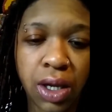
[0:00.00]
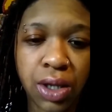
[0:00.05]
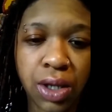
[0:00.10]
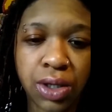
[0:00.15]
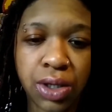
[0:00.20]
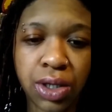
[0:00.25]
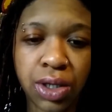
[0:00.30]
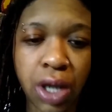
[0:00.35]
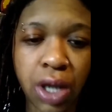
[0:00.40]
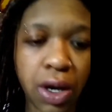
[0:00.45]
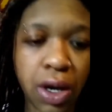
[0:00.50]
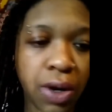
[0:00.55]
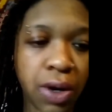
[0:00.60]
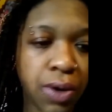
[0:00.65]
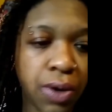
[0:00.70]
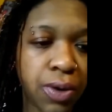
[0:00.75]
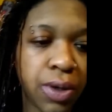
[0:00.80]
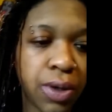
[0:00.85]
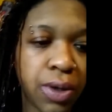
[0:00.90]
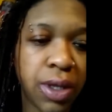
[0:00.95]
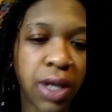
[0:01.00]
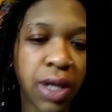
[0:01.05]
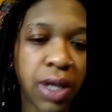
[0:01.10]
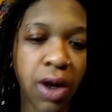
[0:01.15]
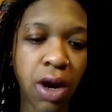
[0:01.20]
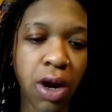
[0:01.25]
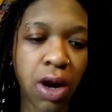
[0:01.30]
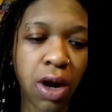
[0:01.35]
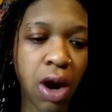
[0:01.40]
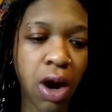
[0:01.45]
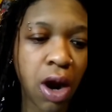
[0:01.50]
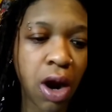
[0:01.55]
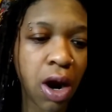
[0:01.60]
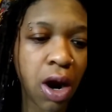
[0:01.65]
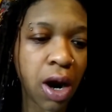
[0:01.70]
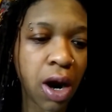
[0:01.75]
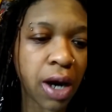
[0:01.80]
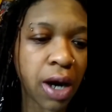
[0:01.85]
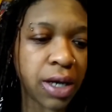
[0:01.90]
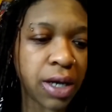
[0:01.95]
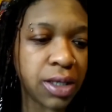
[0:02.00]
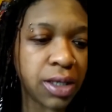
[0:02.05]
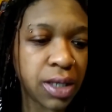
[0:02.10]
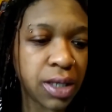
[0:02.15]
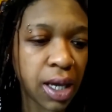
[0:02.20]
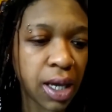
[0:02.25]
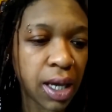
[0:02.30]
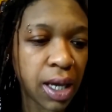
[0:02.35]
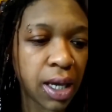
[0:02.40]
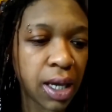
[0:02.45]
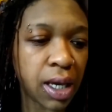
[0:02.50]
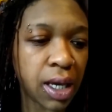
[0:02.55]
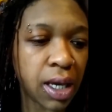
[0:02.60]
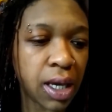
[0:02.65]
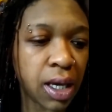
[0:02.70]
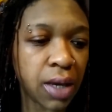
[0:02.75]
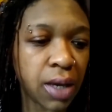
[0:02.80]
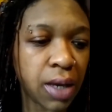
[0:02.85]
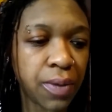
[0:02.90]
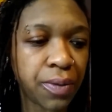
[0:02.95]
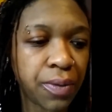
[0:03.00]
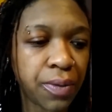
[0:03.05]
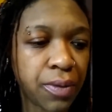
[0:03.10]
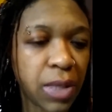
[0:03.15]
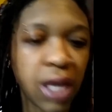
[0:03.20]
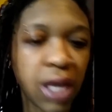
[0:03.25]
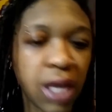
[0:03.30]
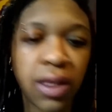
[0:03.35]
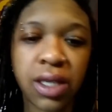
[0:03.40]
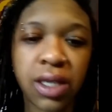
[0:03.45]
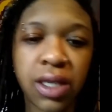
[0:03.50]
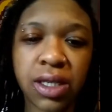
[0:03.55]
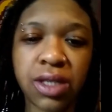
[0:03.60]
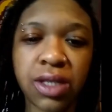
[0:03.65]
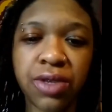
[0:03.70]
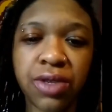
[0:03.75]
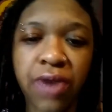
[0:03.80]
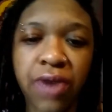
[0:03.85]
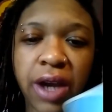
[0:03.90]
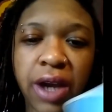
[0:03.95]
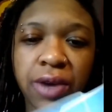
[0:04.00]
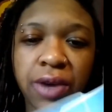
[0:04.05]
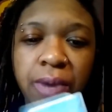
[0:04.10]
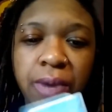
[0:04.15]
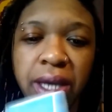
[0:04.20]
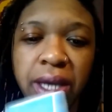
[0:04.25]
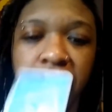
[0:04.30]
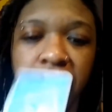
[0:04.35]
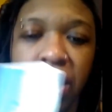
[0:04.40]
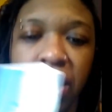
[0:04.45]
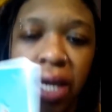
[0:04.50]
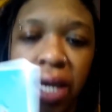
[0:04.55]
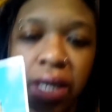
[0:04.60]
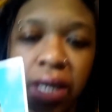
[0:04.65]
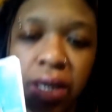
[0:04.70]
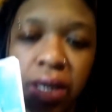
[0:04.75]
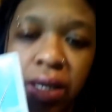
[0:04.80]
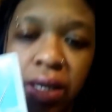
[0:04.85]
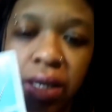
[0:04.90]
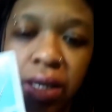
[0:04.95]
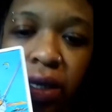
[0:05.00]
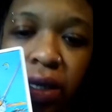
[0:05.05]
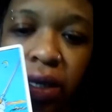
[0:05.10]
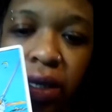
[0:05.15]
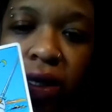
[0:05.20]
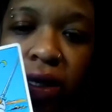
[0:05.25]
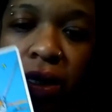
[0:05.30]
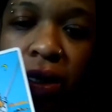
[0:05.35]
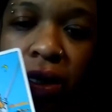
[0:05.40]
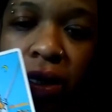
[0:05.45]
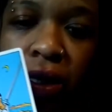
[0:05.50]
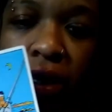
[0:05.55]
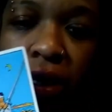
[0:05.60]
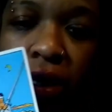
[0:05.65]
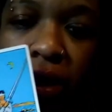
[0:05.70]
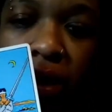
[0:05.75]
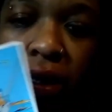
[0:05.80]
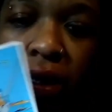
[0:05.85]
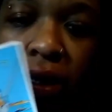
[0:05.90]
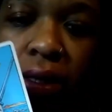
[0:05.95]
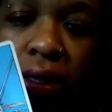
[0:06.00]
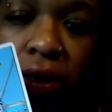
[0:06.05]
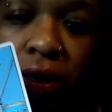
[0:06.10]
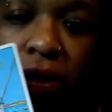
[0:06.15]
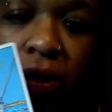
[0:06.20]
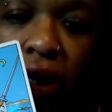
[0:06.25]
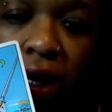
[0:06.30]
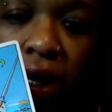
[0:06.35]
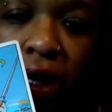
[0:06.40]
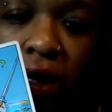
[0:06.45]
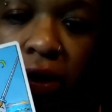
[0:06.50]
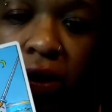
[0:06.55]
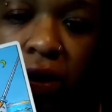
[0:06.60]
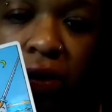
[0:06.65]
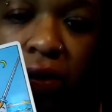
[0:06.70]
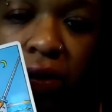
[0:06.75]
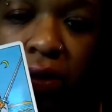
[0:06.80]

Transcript: So there are cards like, this is the Rider-Waite deck, okay?